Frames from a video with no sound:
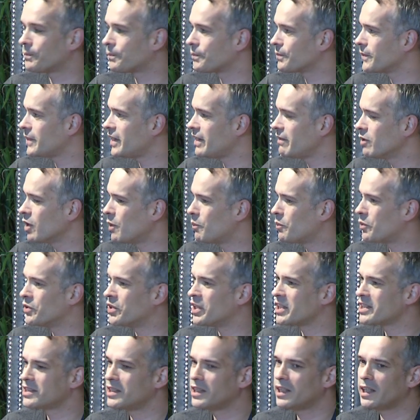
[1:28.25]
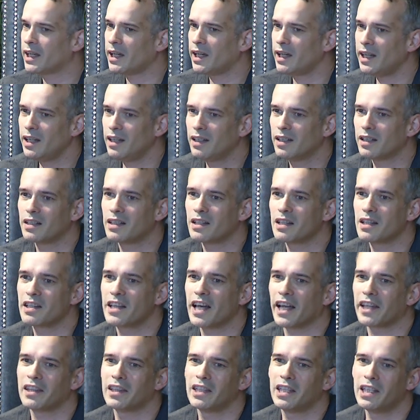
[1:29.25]
develop an SDK
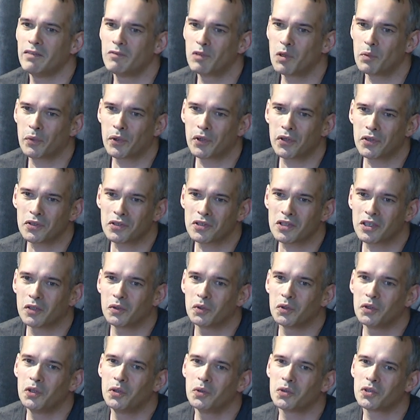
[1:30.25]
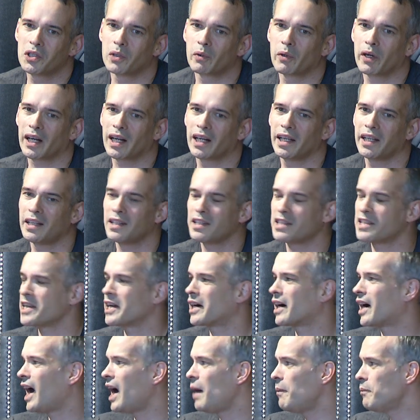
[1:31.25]
that developers could use directly in their
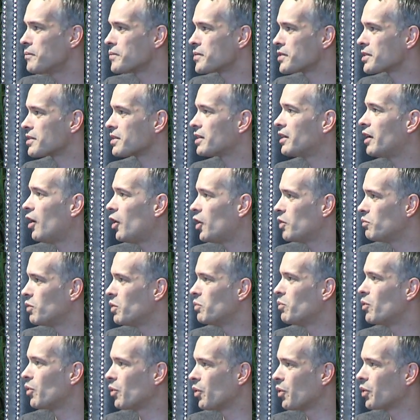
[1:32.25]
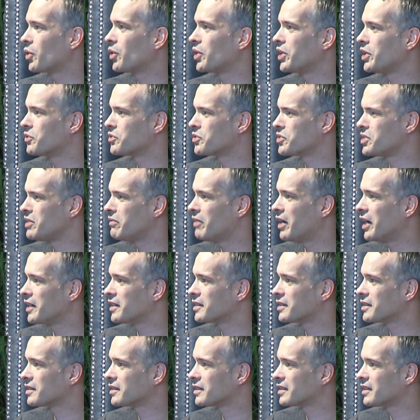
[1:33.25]
apps on mobile locally on the
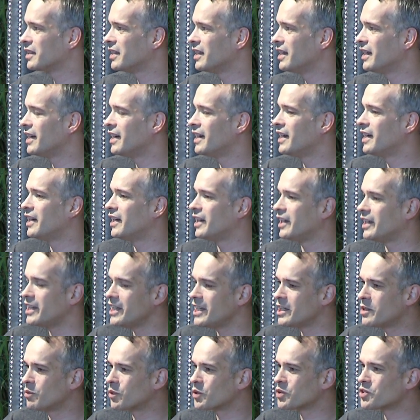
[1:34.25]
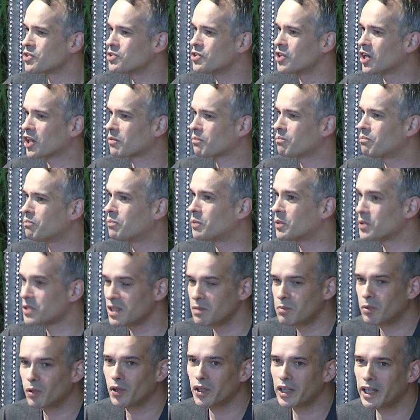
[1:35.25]
device. It was not
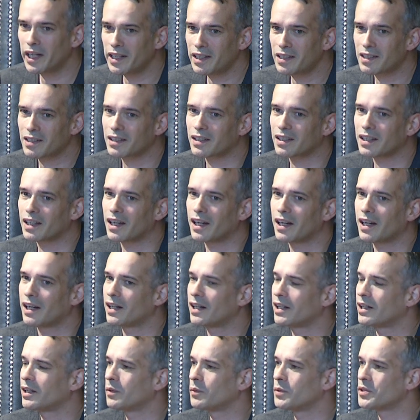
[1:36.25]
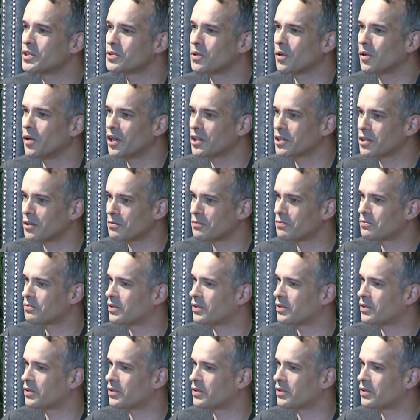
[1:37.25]
possible yet. We saw a lot of